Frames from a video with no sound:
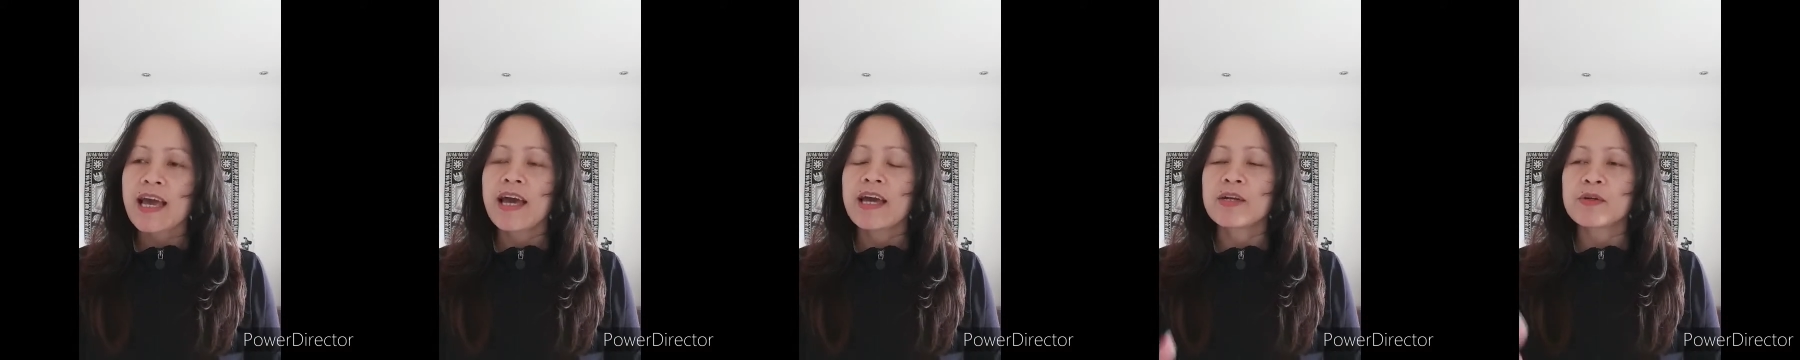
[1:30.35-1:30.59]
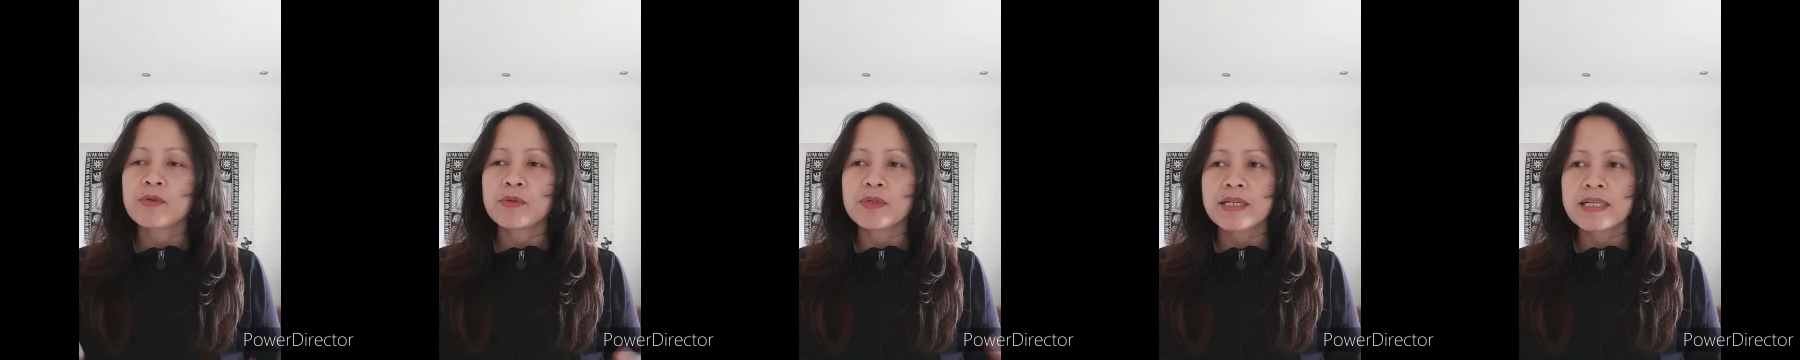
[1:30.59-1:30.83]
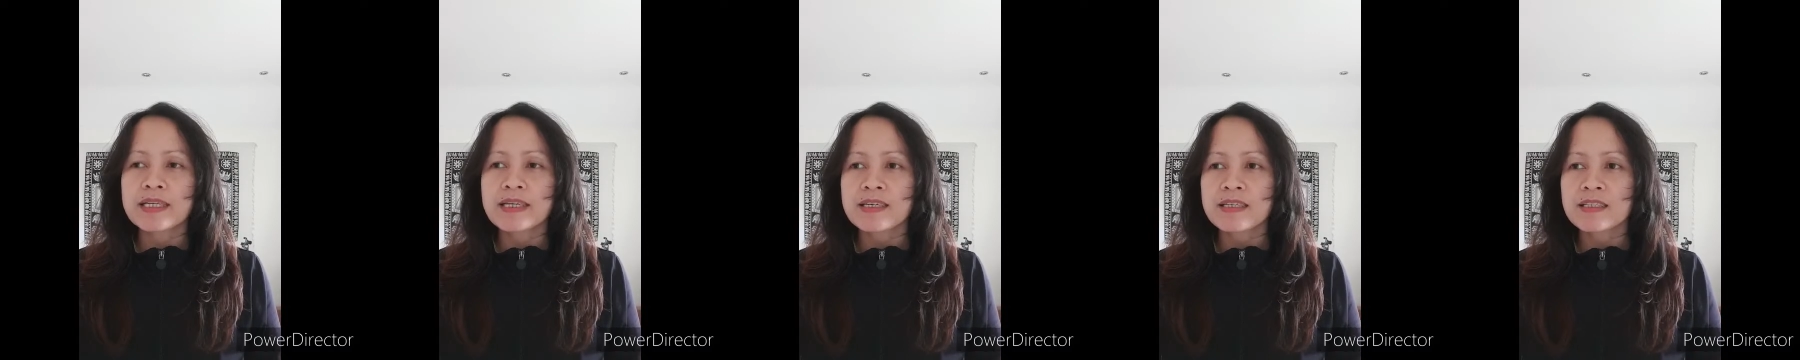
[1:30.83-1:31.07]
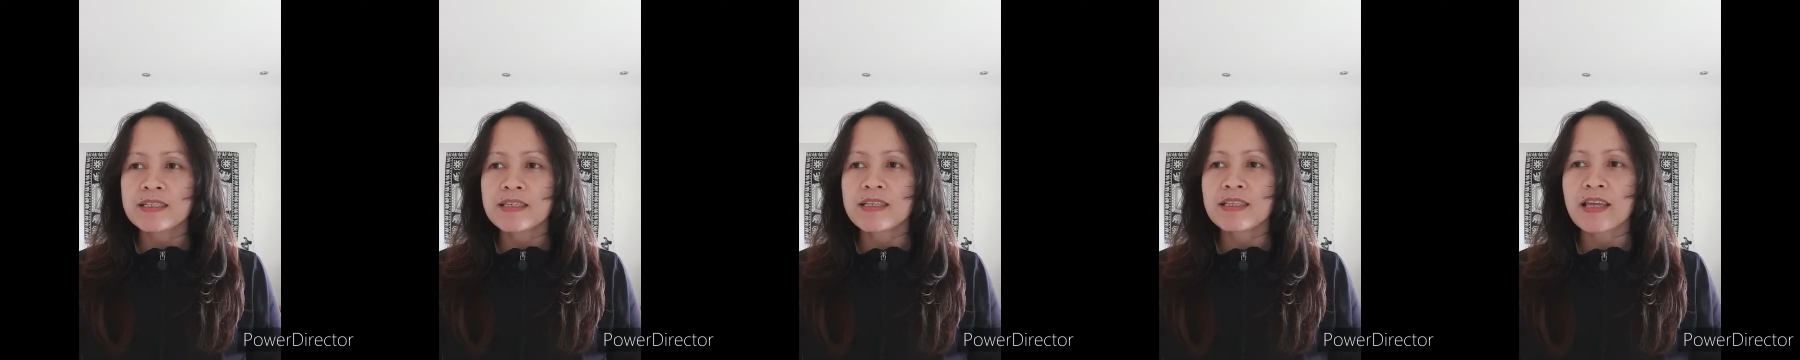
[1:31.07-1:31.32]
and
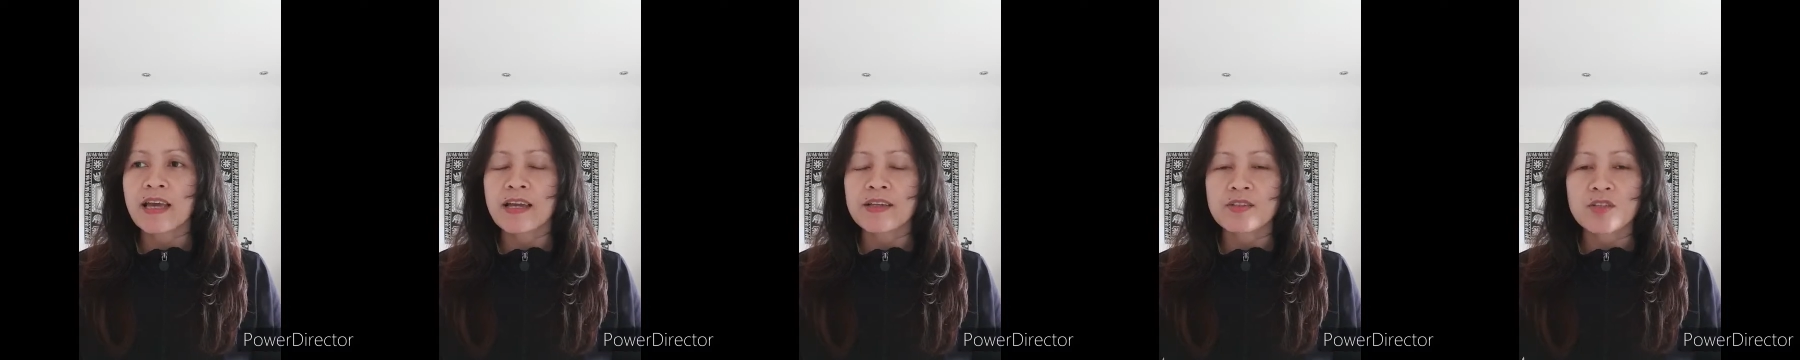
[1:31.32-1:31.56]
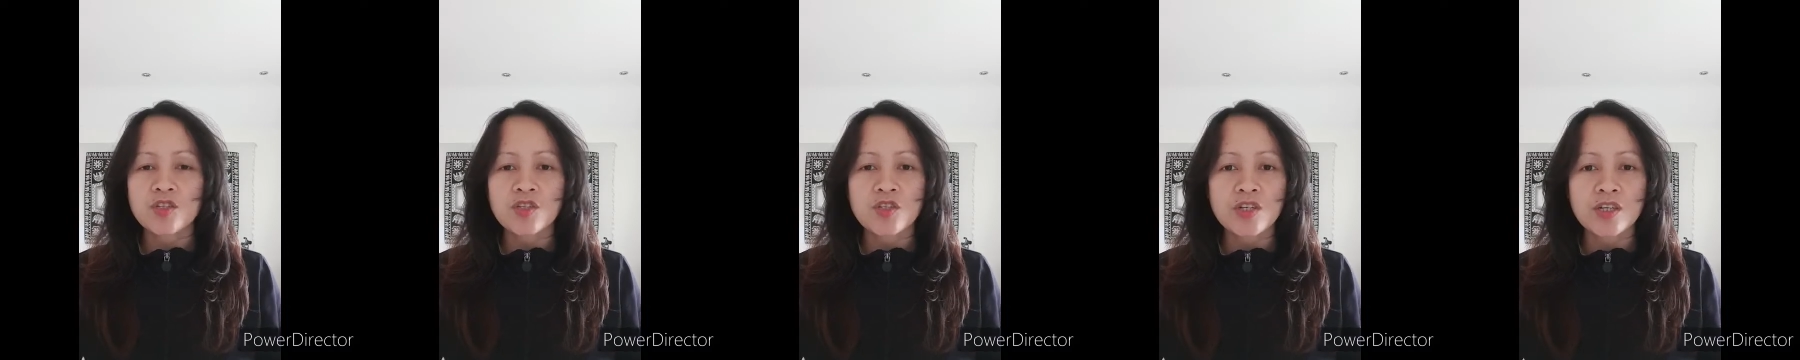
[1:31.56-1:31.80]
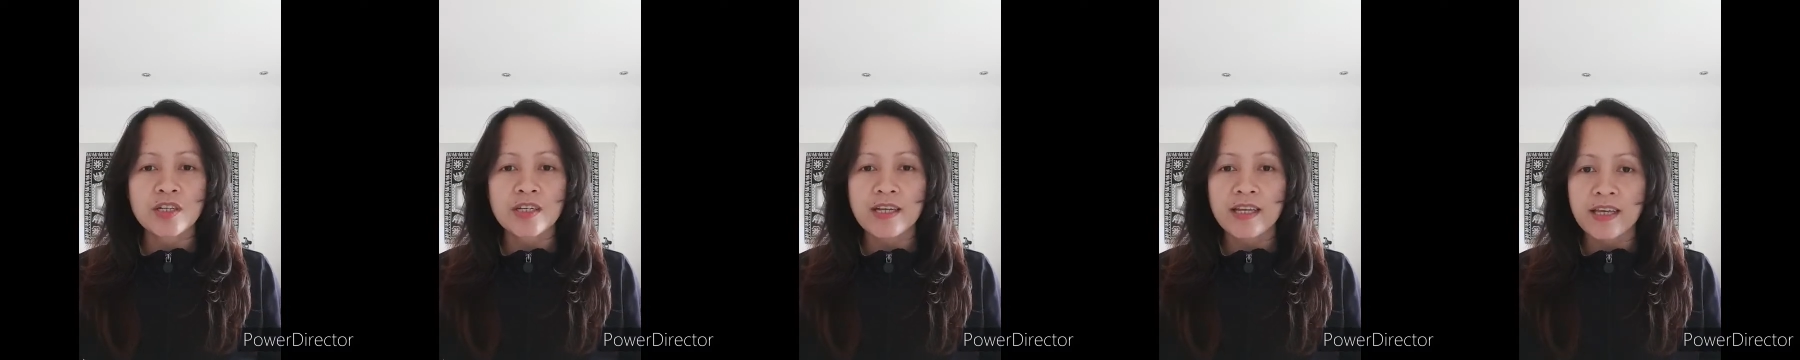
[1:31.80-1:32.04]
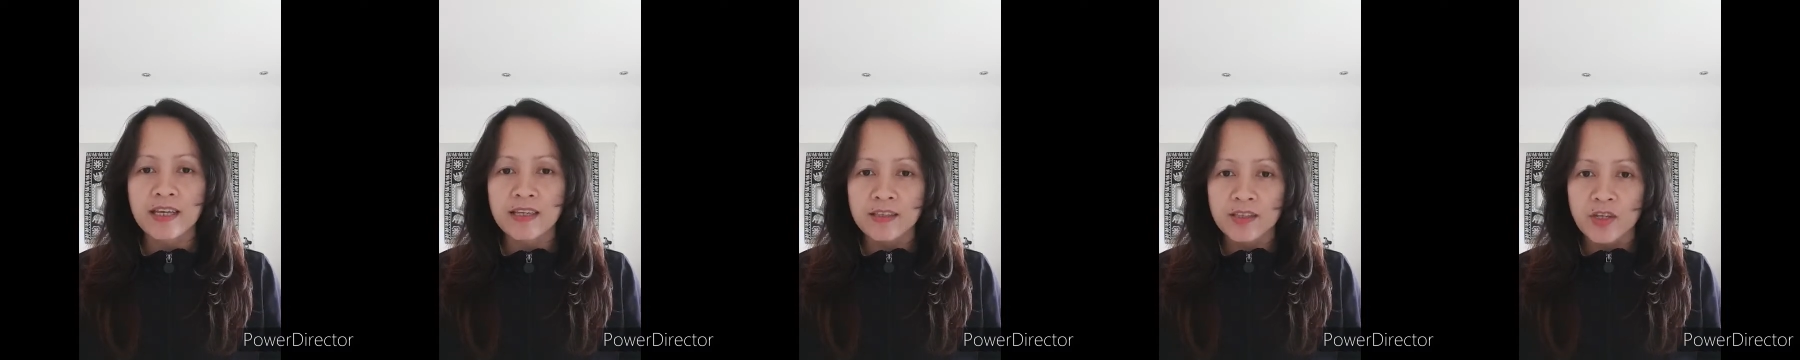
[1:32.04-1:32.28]
release the tension
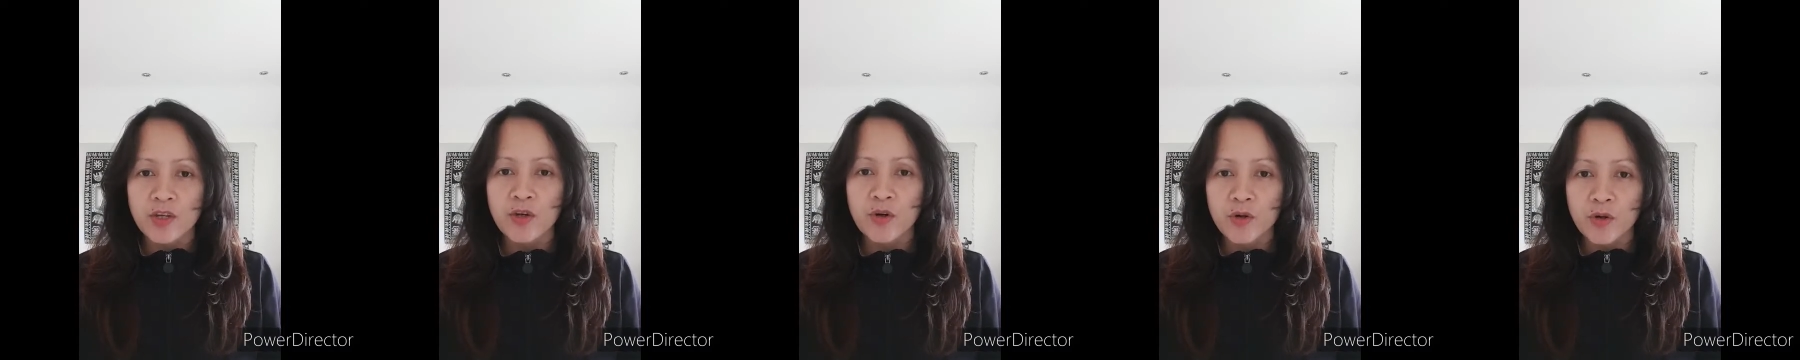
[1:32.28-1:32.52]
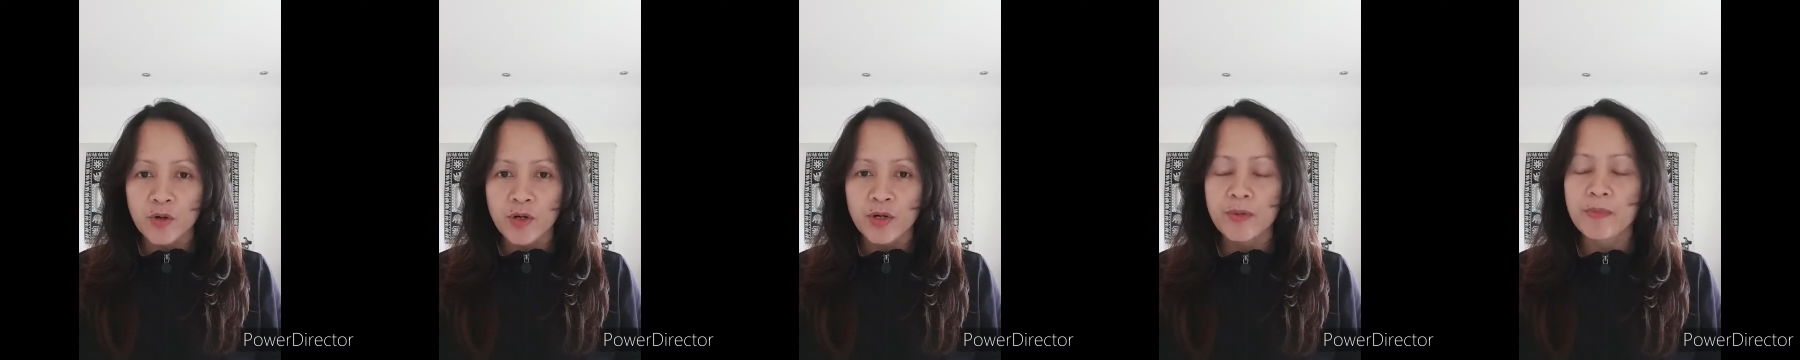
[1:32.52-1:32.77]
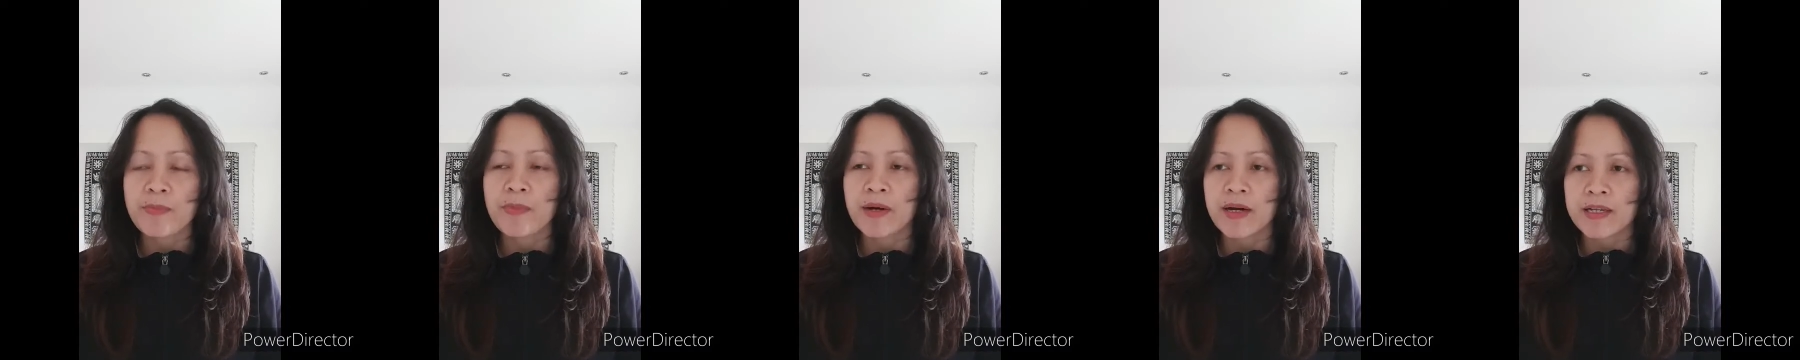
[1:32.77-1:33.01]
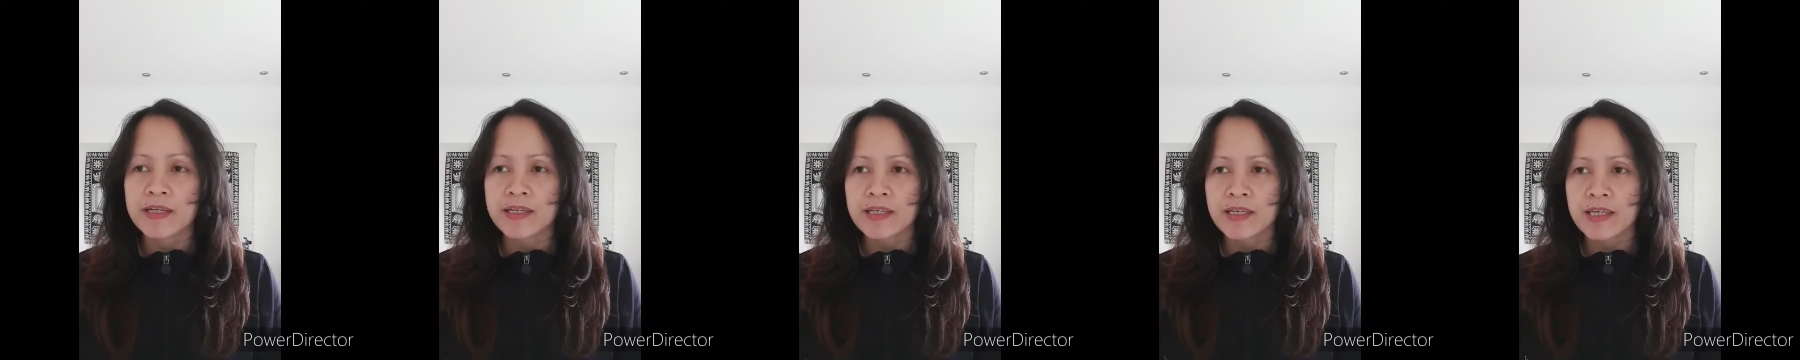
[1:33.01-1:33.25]
in your
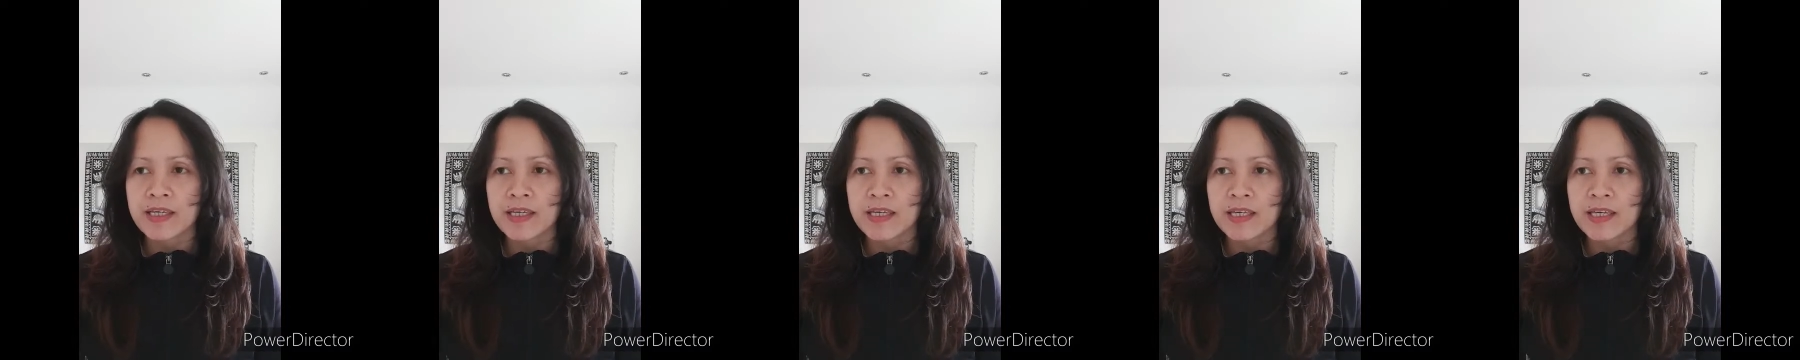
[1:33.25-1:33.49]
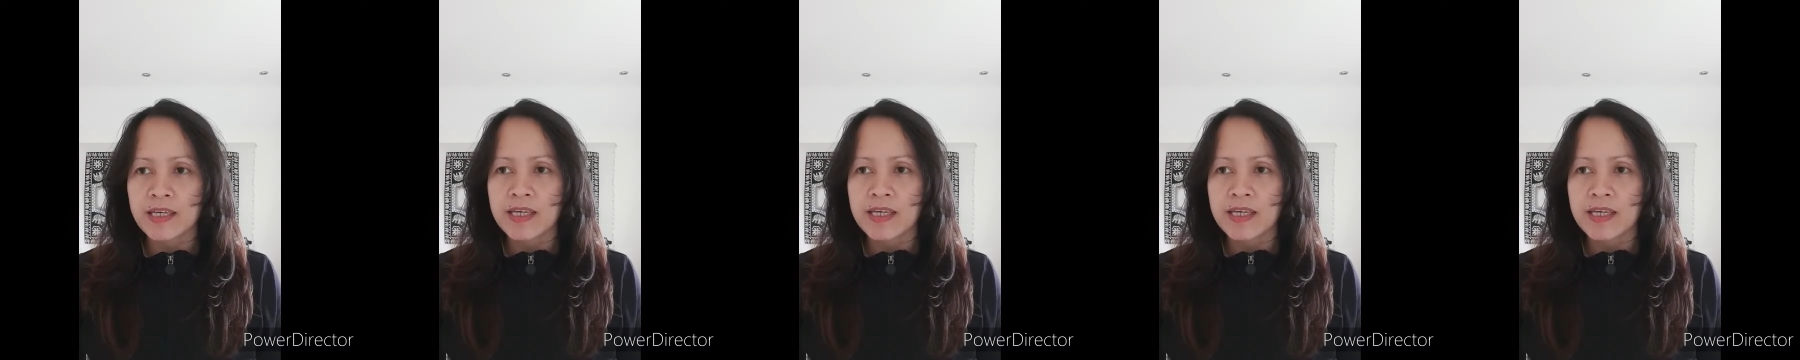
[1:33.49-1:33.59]
body.